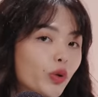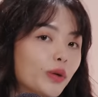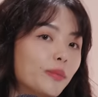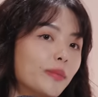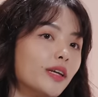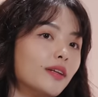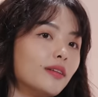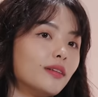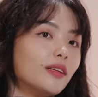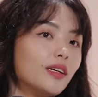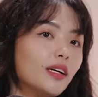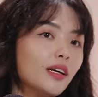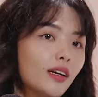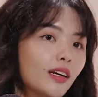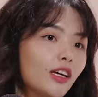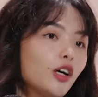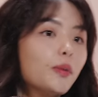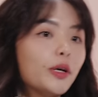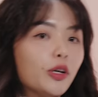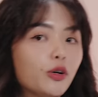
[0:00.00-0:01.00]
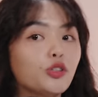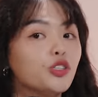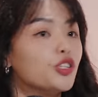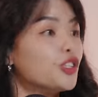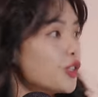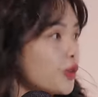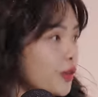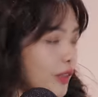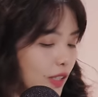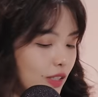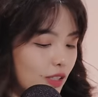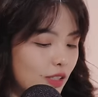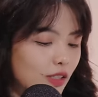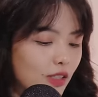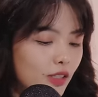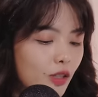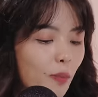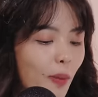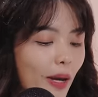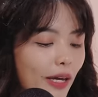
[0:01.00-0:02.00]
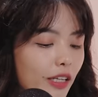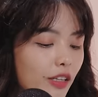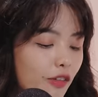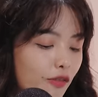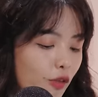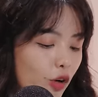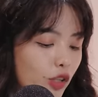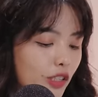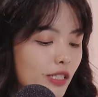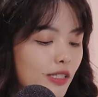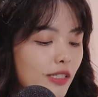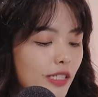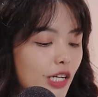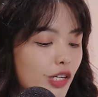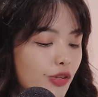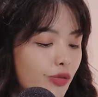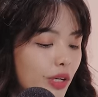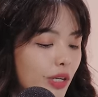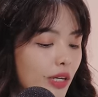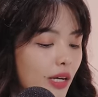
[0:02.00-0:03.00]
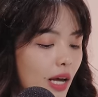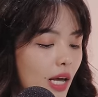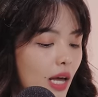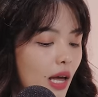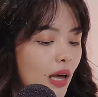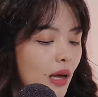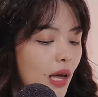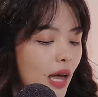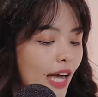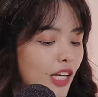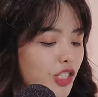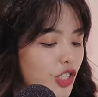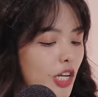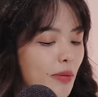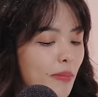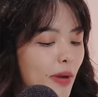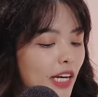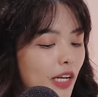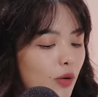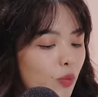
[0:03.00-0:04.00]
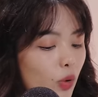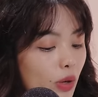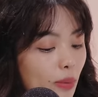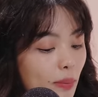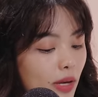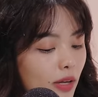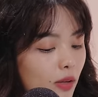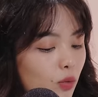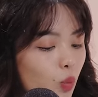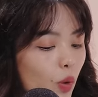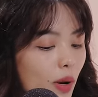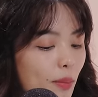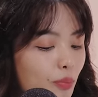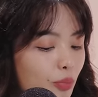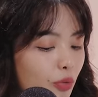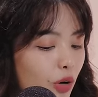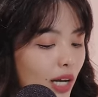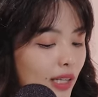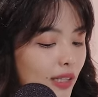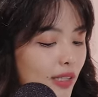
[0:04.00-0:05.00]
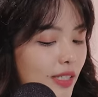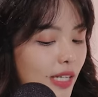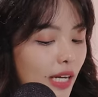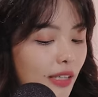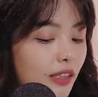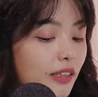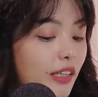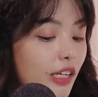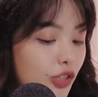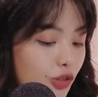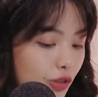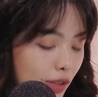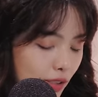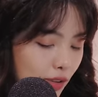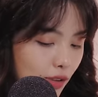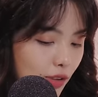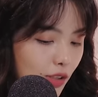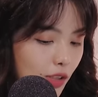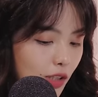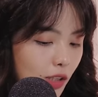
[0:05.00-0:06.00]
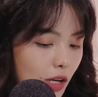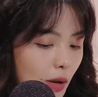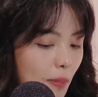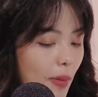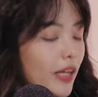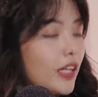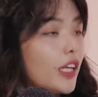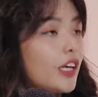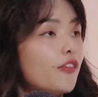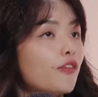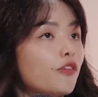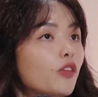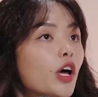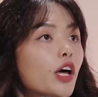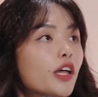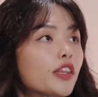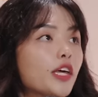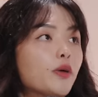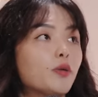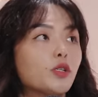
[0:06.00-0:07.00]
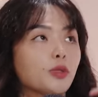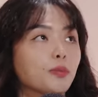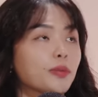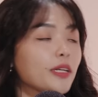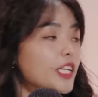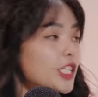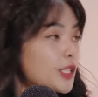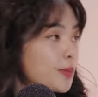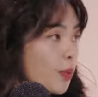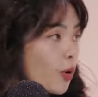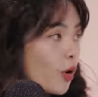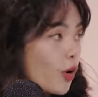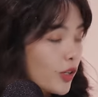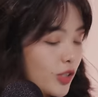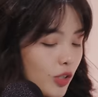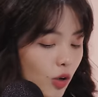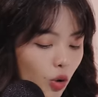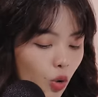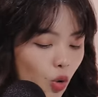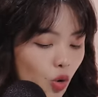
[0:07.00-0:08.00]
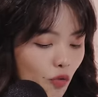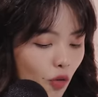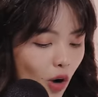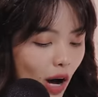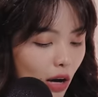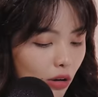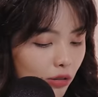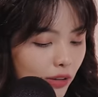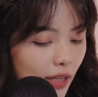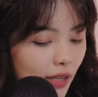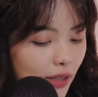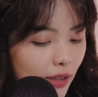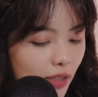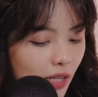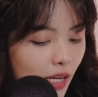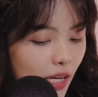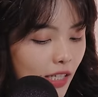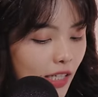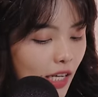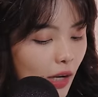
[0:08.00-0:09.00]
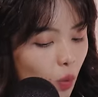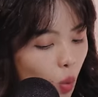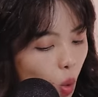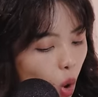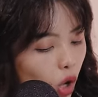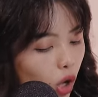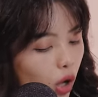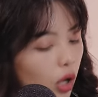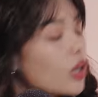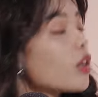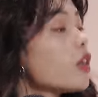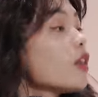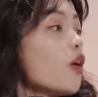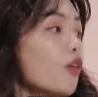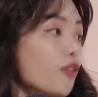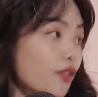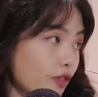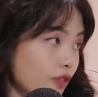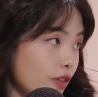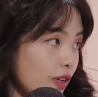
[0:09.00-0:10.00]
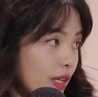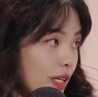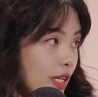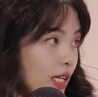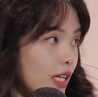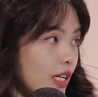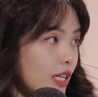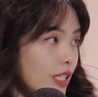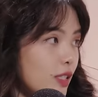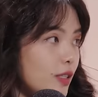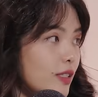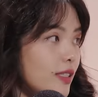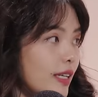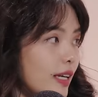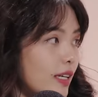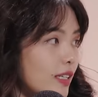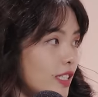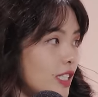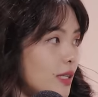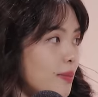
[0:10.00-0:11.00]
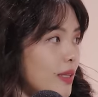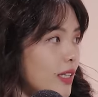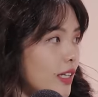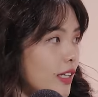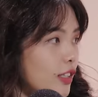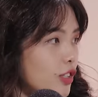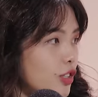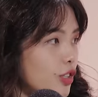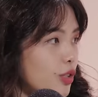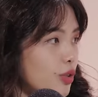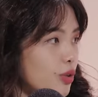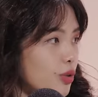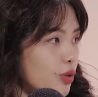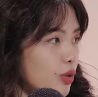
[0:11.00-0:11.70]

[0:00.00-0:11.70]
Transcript: women, it would be good to know this. So back in the 14th century, actually many women went braless under their dresses. But if they were to play sports or go for outings, they wore cloth. So it's like similar to...